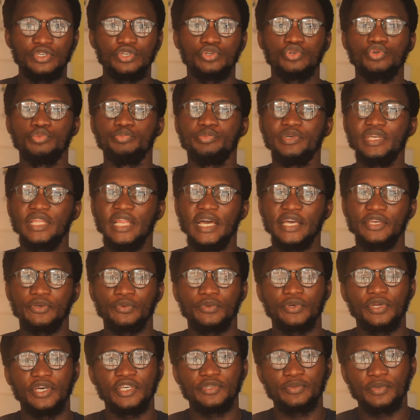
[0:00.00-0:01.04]
It could be like you
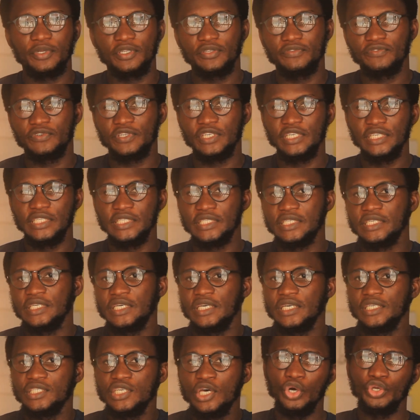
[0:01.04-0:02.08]
want to export it for the
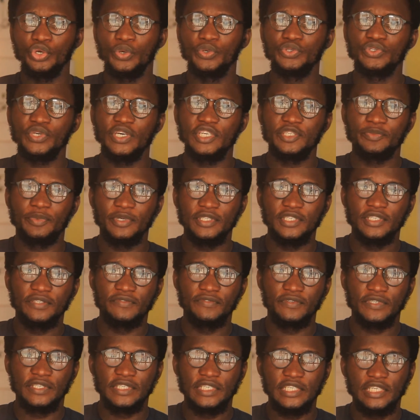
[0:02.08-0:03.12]
internet, or you want to export it
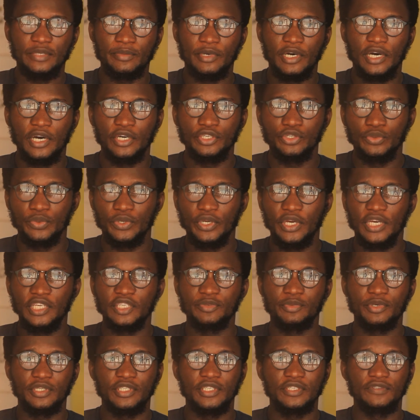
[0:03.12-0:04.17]
for cinema, you want to
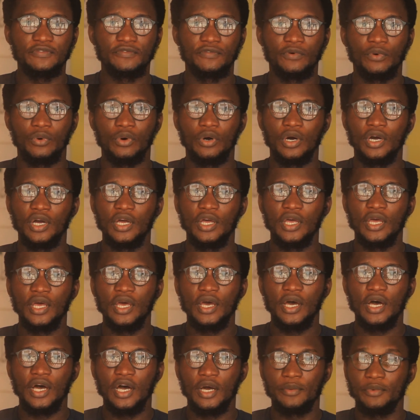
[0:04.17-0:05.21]
export it for
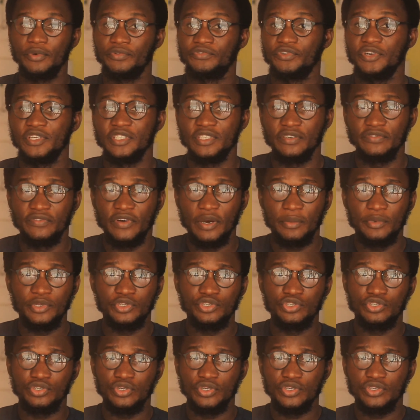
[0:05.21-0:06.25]
your friends and family
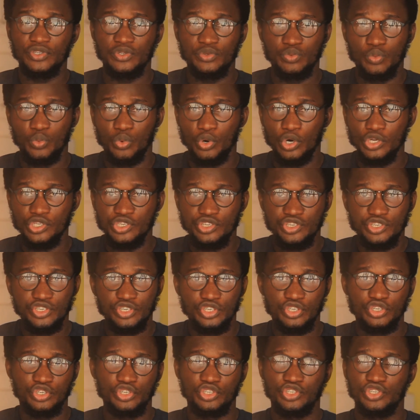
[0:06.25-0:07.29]
to just watch.
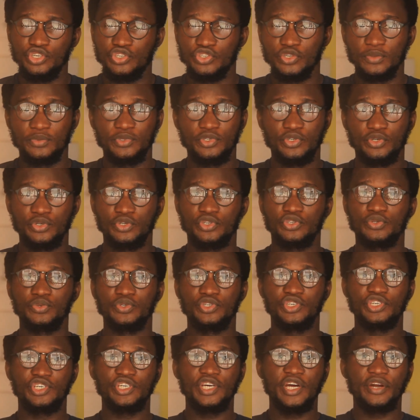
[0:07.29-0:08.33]
It's just something you just want
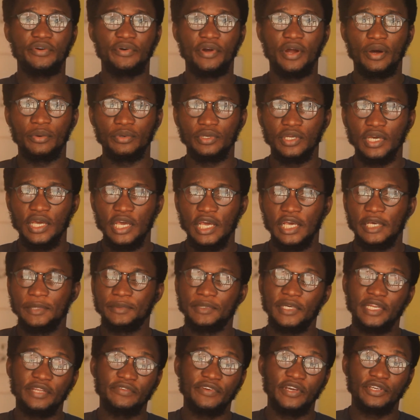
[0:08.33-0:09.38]
to share around.
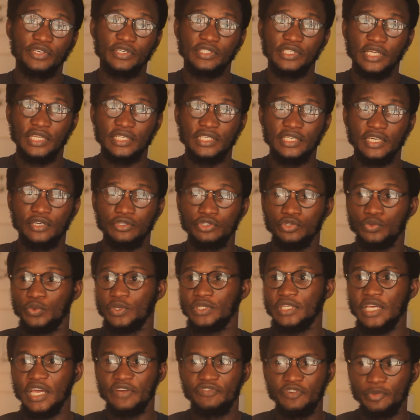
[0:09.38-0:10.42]
Especially if you're just starting out, you
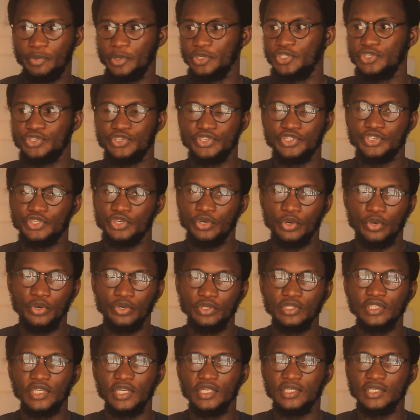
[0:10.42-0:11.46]
want everybody to see your
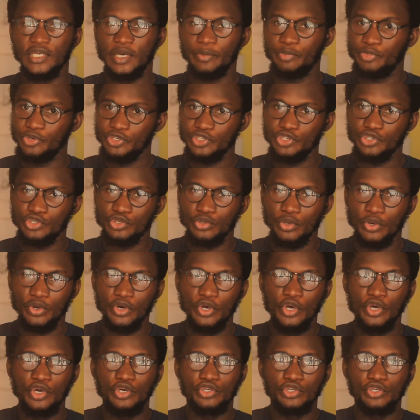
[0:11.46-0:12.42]
content, I'm pretty sure.